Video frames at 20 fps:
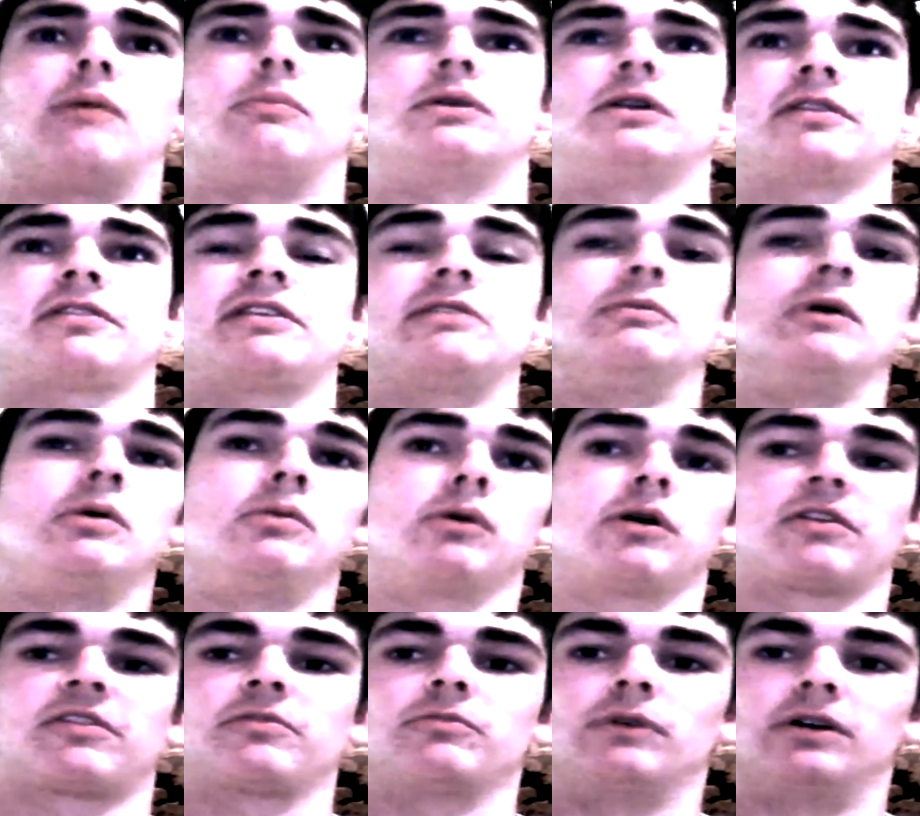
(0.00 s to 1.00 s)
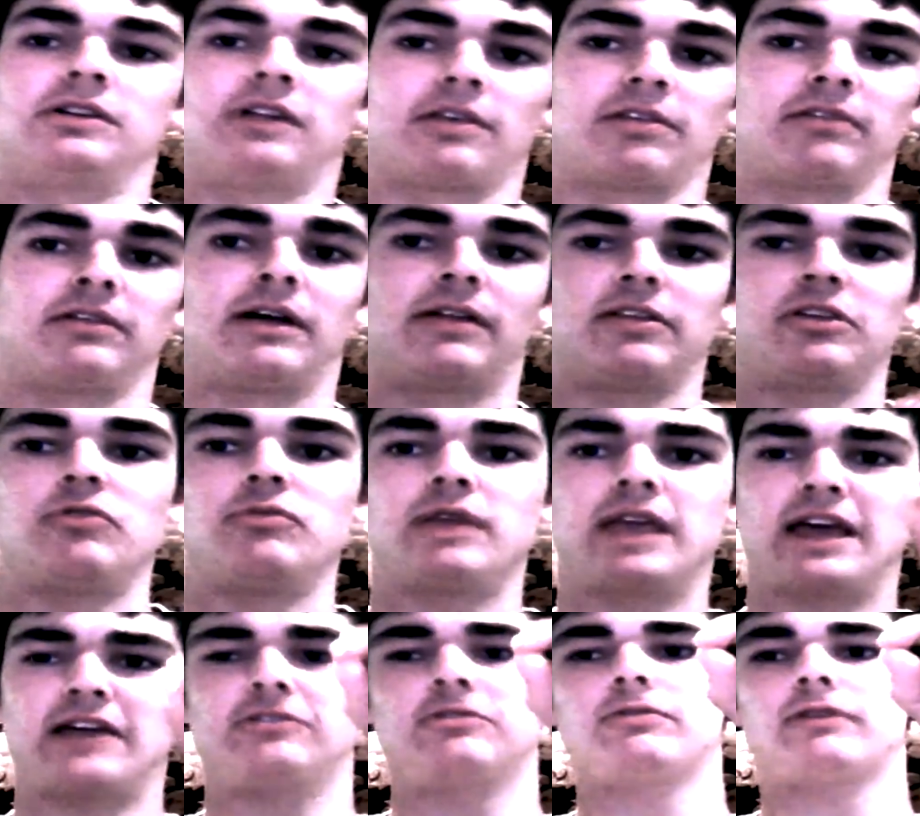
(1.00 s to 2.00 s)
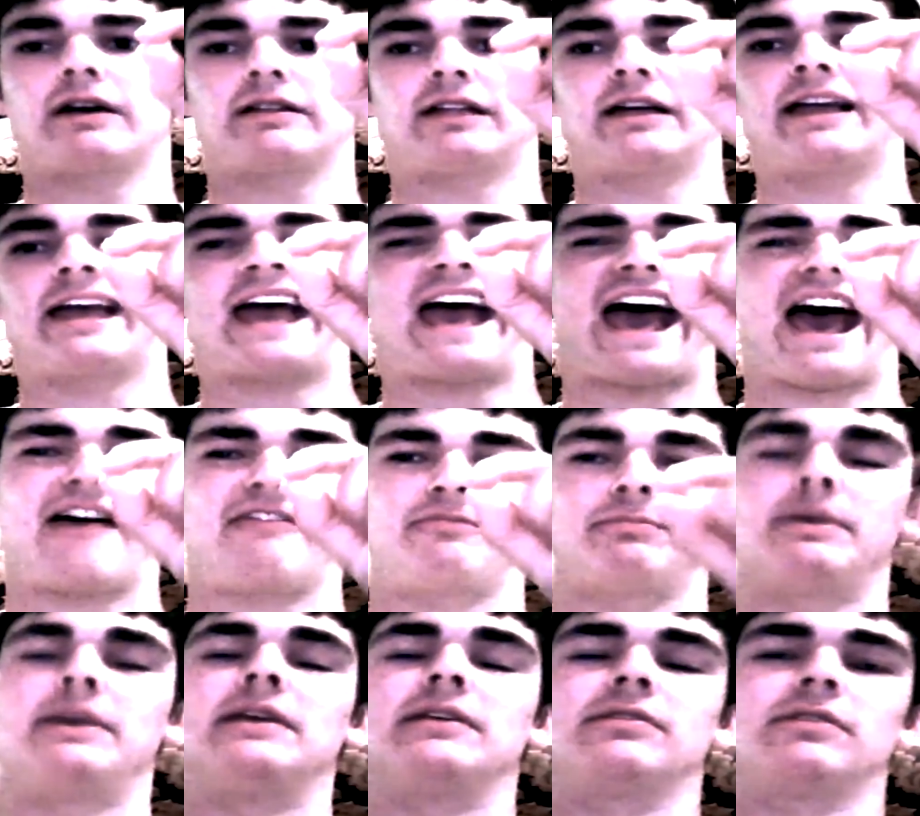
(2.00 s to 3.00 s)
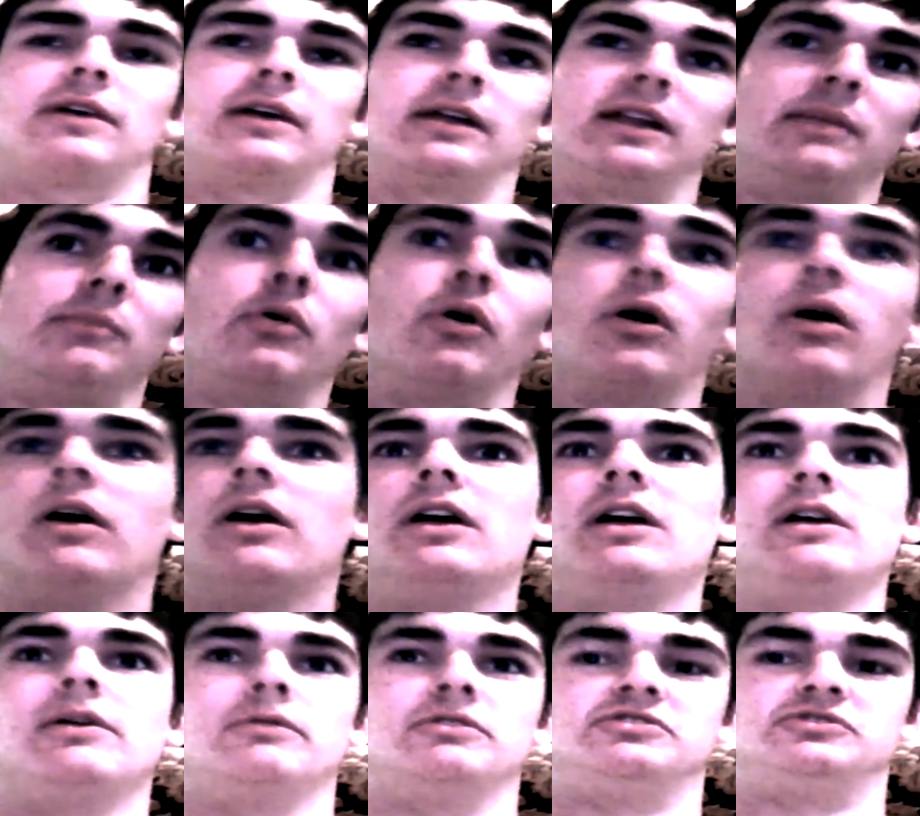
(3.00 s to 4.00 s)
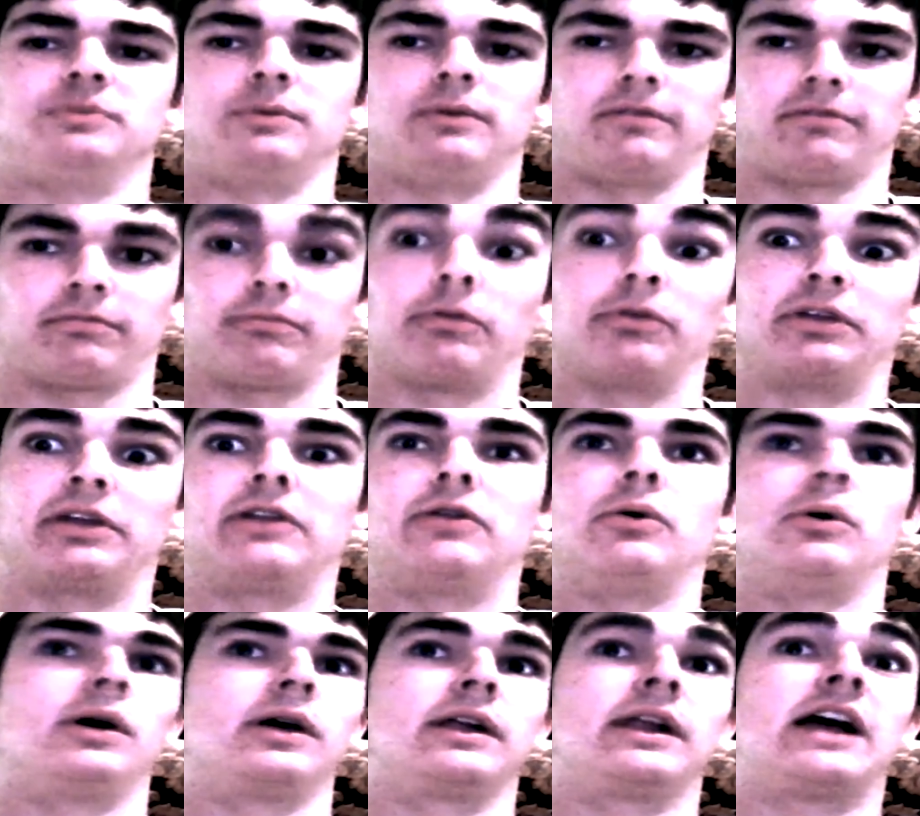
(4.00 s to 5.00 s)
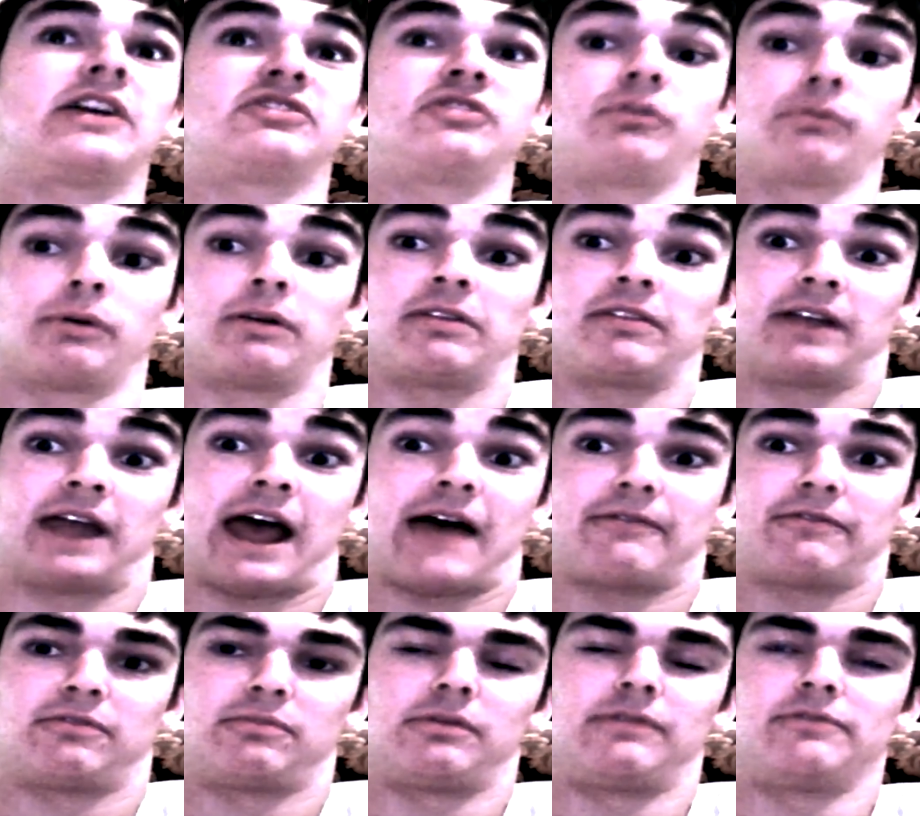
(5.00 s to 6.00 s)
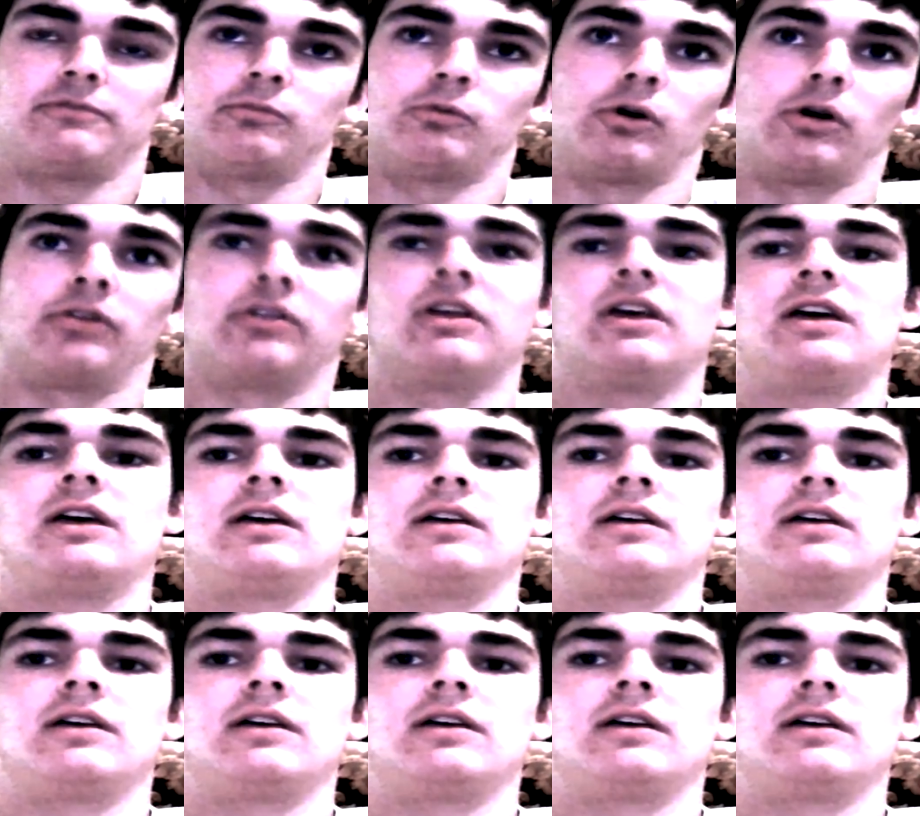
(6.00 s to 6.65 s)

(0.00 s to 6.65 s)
I want to see what works and what doesn't now that you can't do that like half peak thing anymore, which was really annoying and actually the reason half of them even worked.